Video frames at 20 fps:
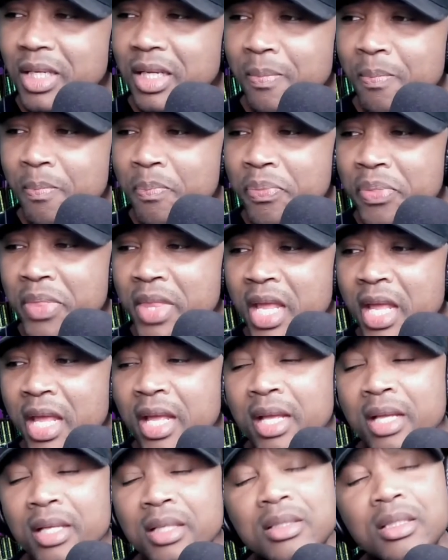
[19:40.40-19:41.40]
No, sir, me
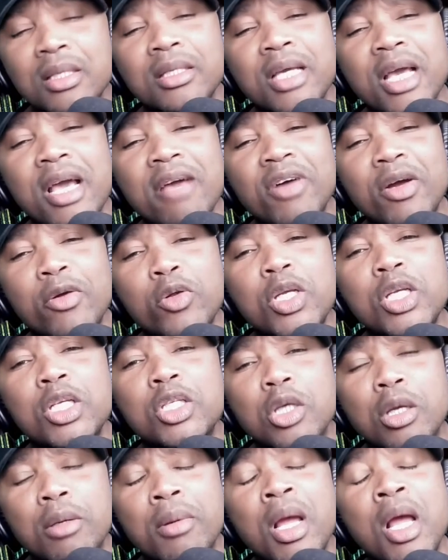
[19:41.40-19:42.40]
not Christian. Me just
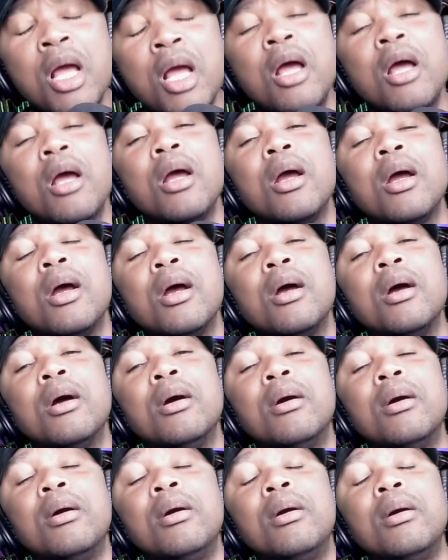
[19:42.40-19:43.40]
a man where
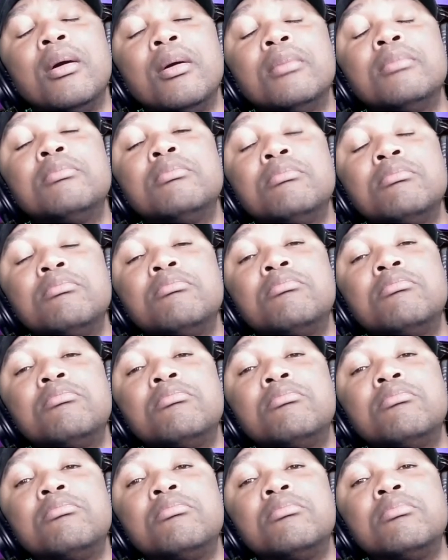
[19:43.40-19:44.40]
just move up
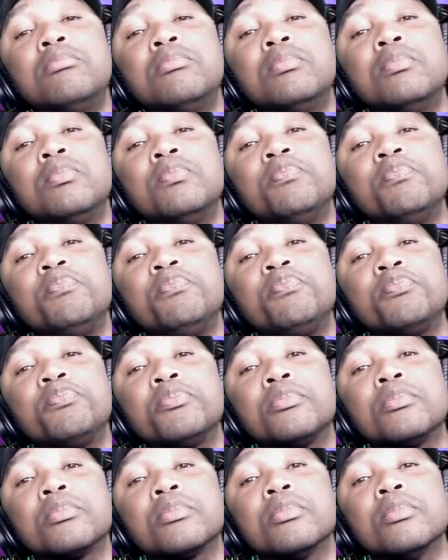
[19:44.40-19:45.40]
broad and me just
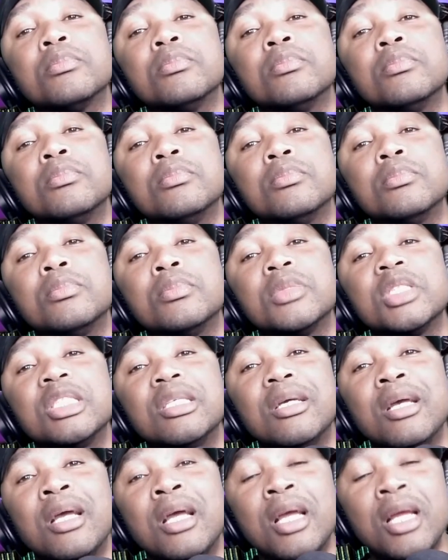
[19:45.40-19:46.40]
no pick no side, me just
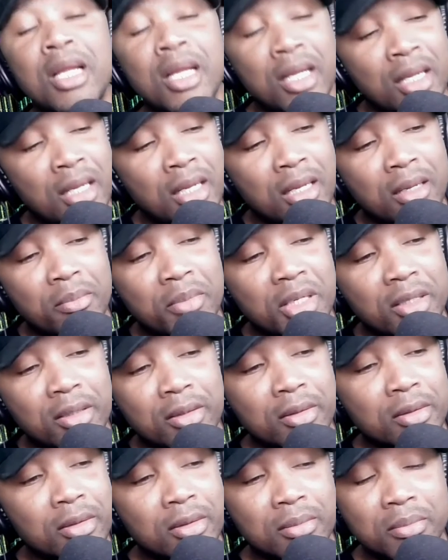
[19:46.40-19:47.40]
start the truth as it
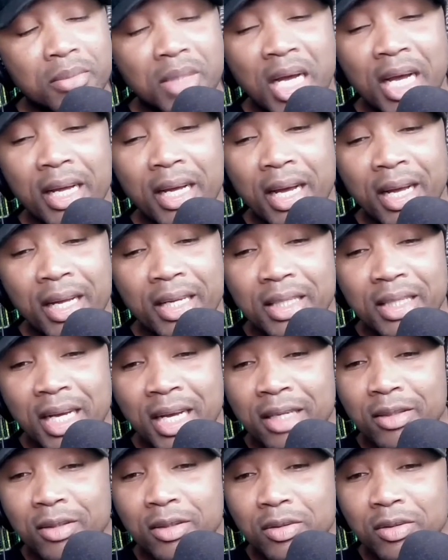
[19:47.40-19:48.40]
is and who
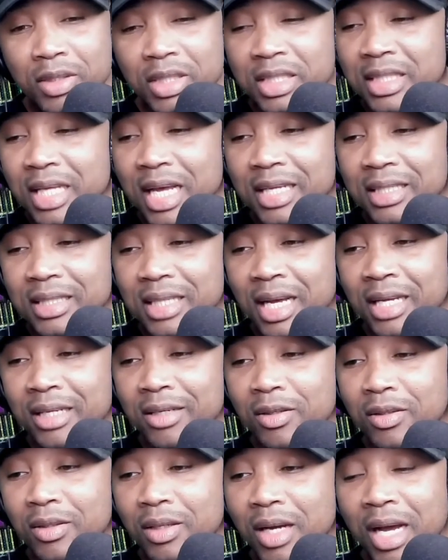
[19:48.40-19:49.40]
right and who
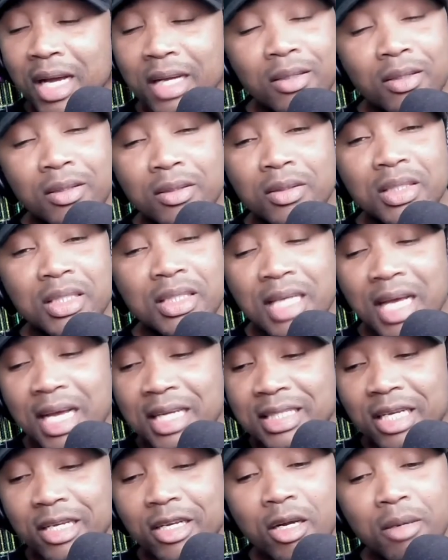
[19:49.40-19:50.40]
wrong. I don't know the
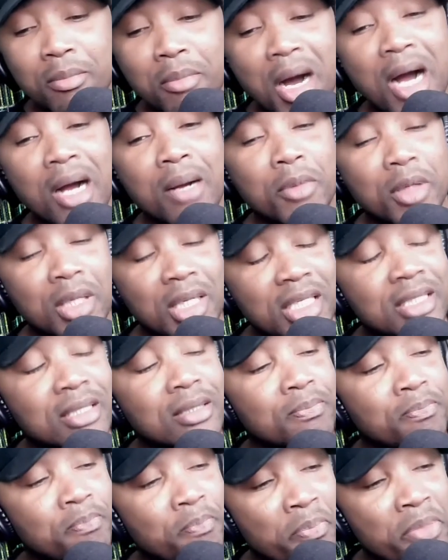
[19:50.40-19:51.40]
size of your back. But listen,
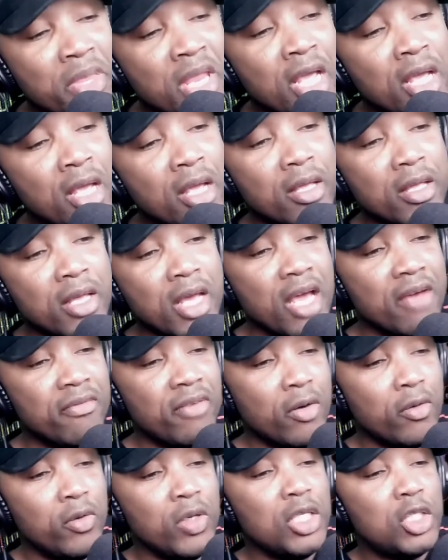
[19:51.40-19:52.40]
you
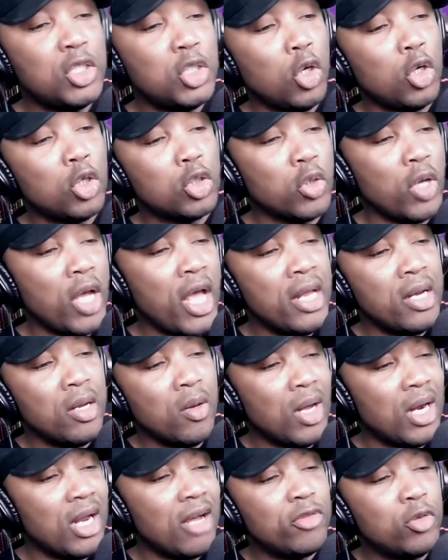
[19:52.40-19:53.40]
ever read any
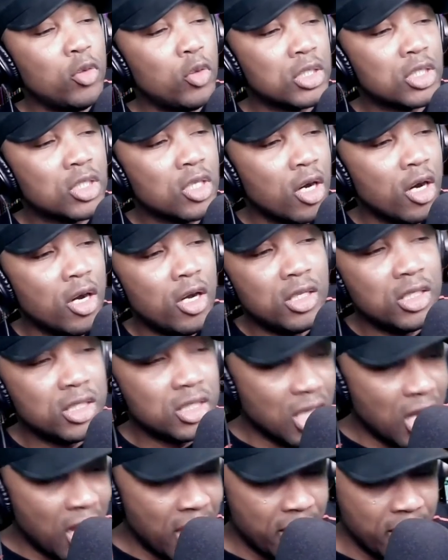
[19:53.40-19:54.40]
one of those
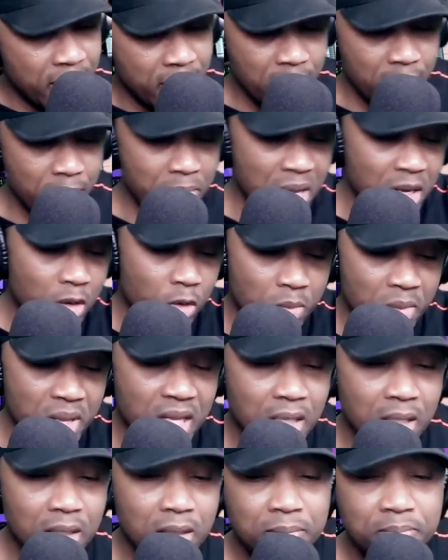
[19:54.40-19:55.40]
girls and make them
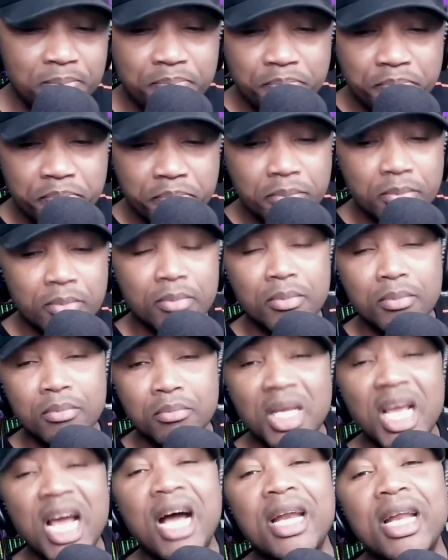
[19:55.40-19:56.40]
mingle?
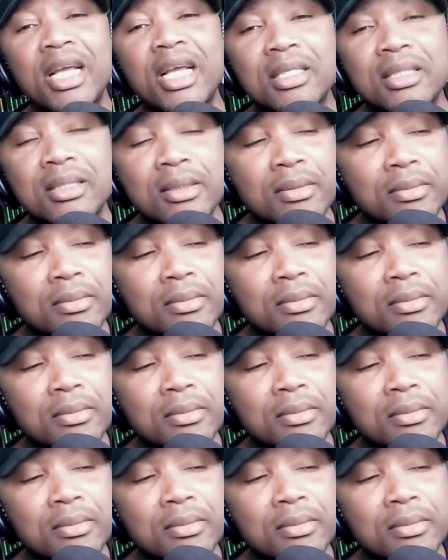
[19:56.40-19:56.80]
Be honest.